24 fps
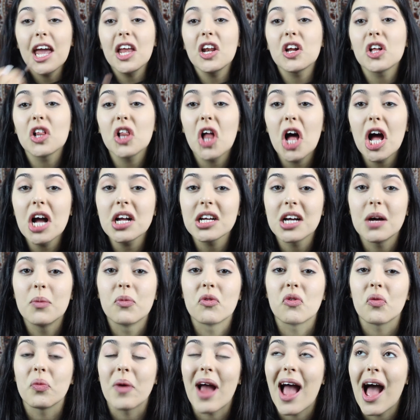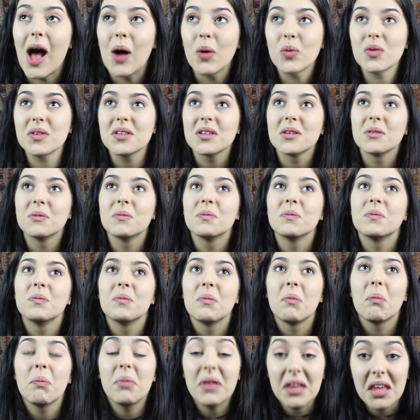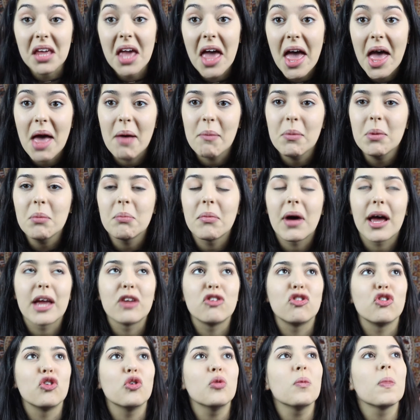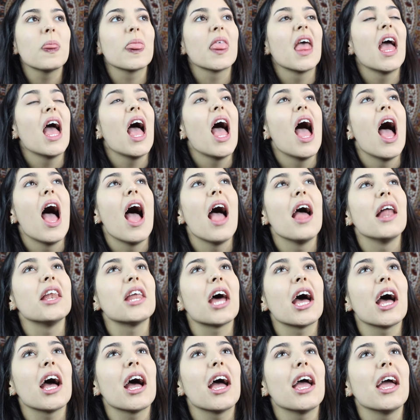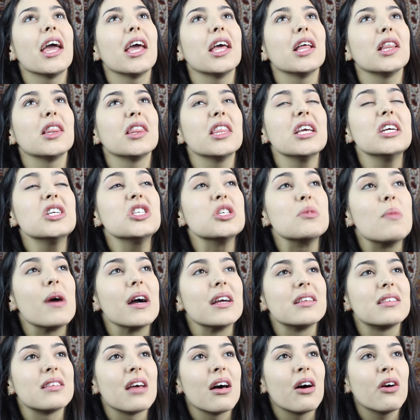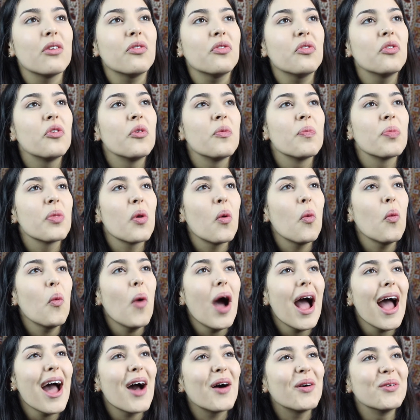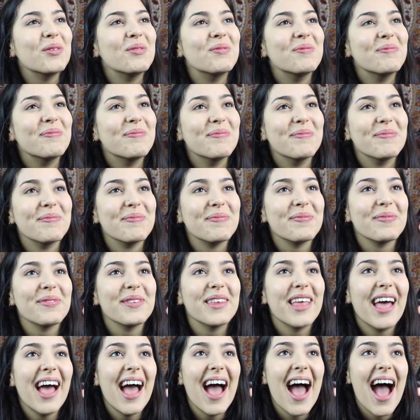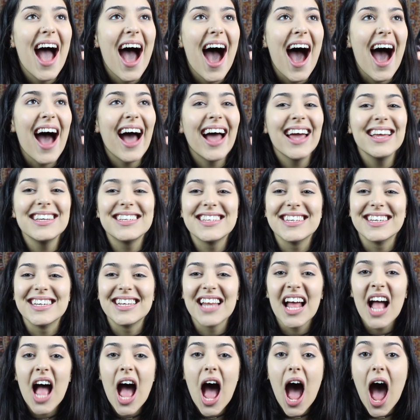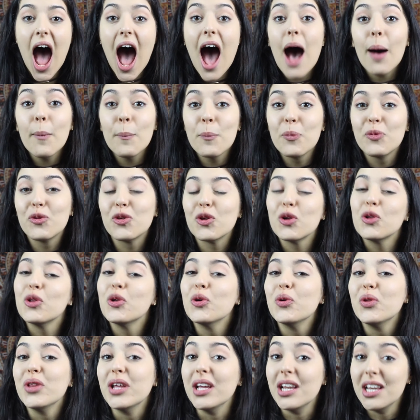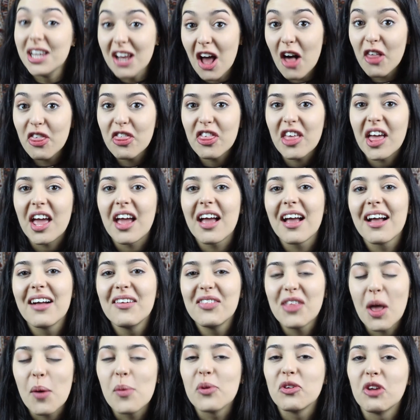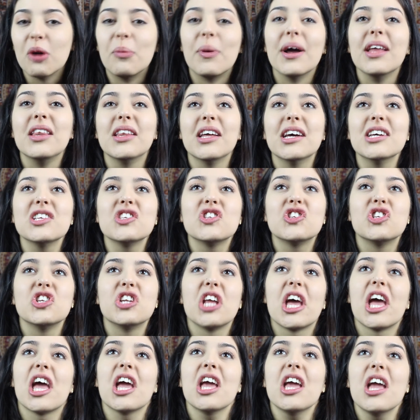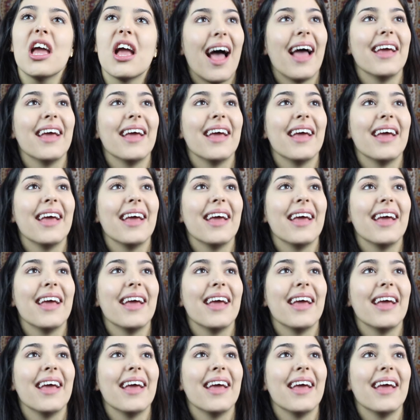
8 o'clock comes around, PM, mind you, and I think to myself, wow, I did absolutely nothing that was on my list today.